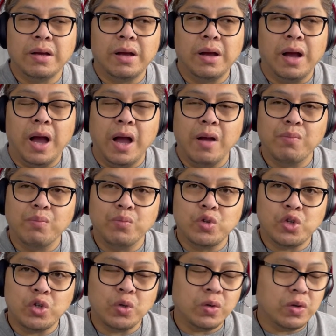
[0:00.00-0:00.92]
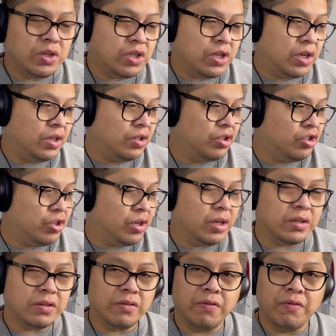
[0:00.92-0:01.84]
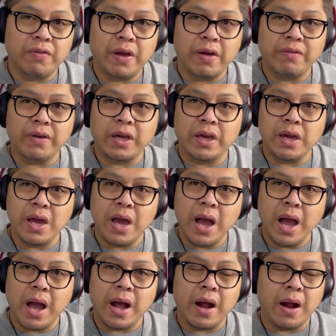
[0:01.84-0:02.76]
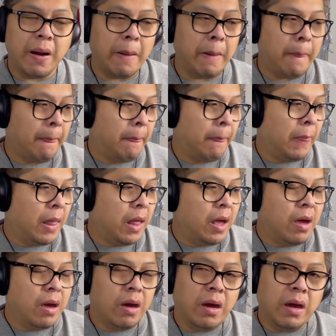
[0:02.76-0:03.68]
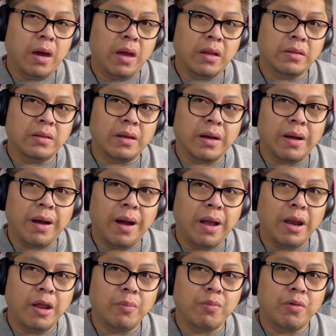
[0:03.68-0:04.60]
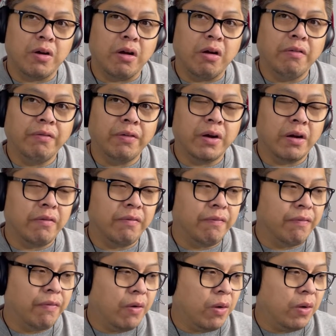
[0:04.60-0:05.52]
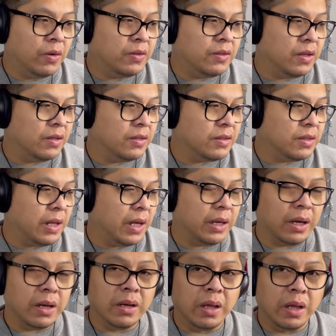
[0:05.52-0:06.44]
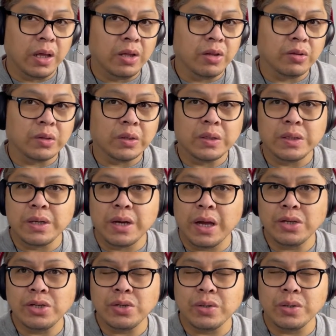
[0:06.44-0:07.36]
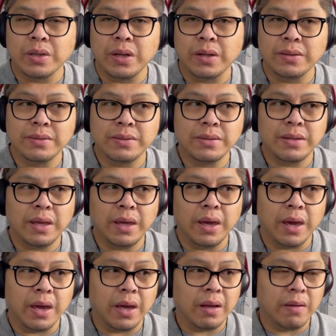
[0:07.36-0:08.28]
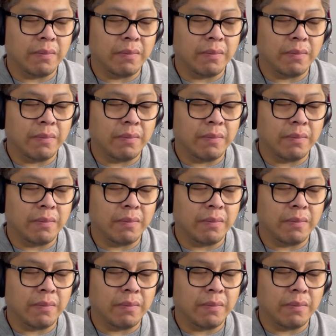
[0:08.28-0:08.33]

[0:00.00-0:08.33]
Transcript: I'm sure she's just very young, and the caliber of her voice is like an international singer.